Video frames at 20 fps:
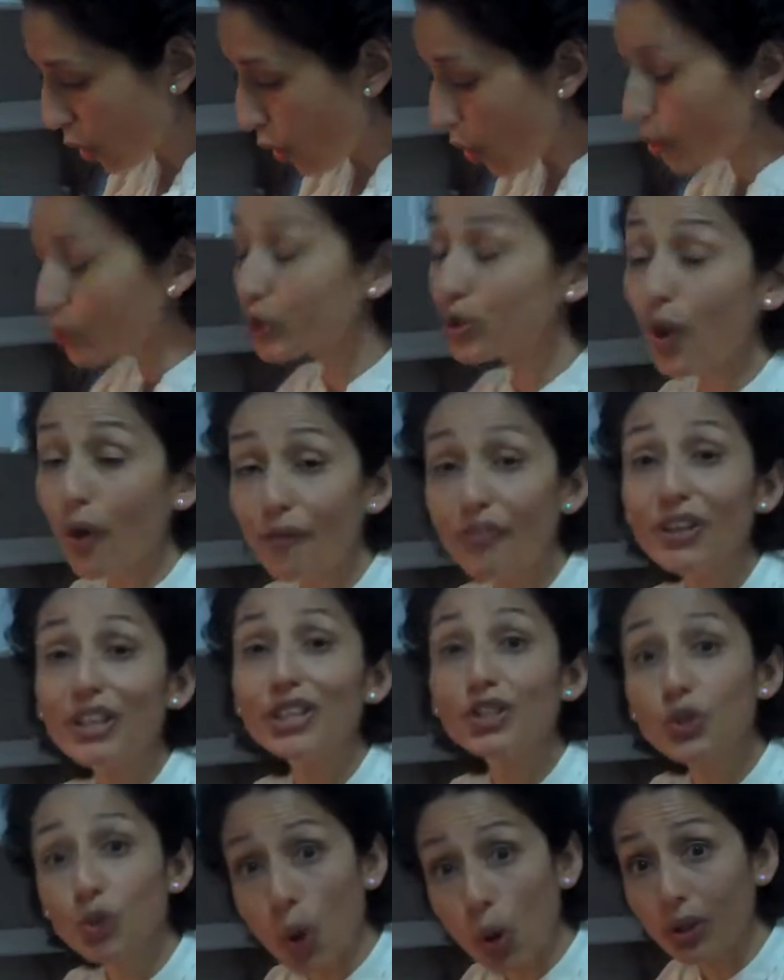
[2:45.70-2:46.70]
or something
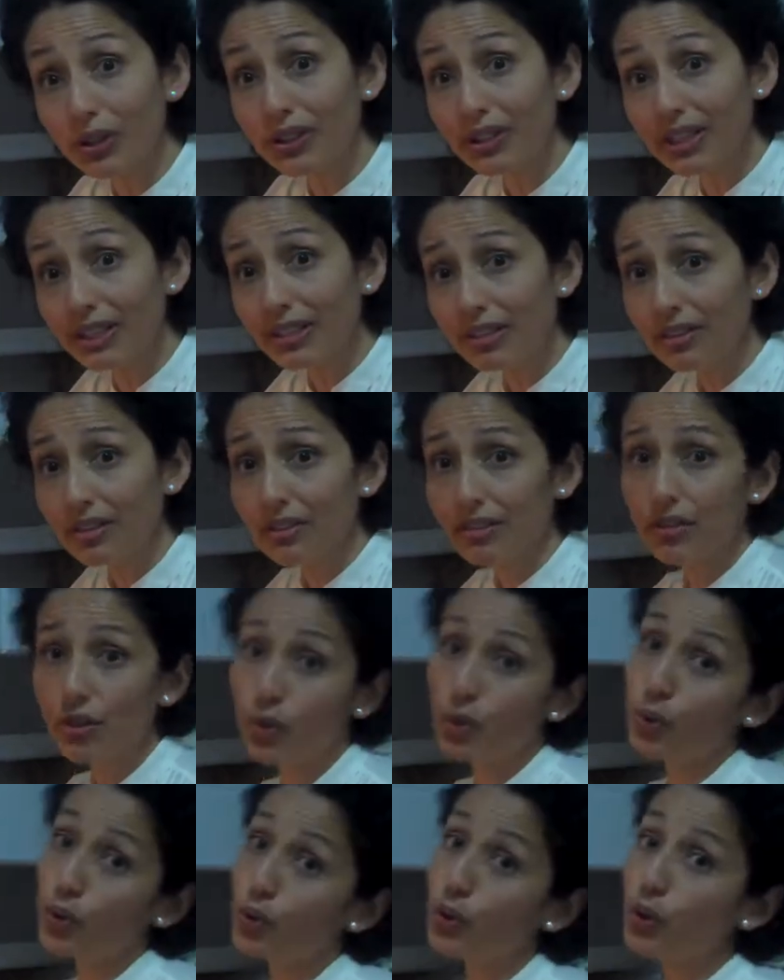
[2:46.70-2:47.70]
salty.
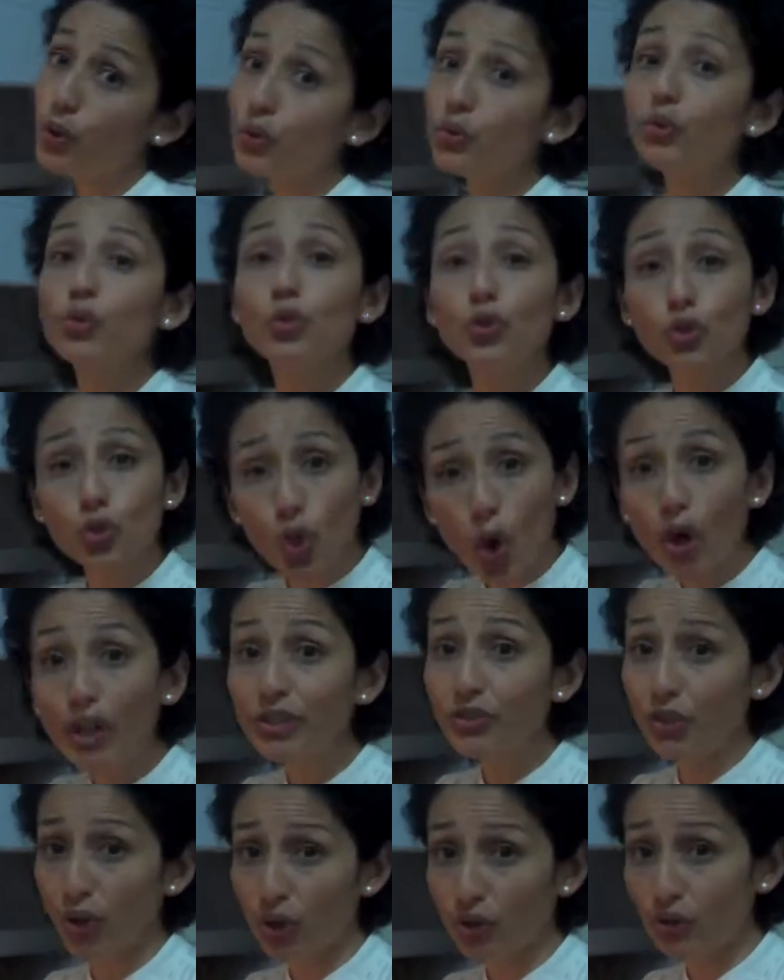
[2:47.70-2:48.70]
You could use soy
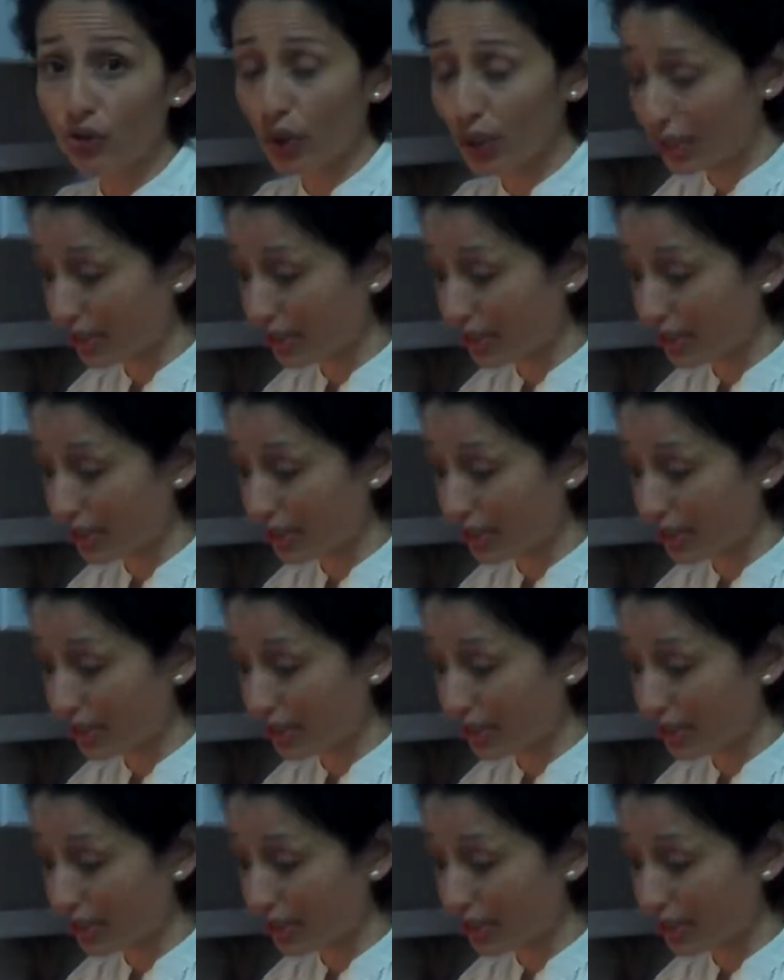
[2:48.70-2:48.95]
sauce, for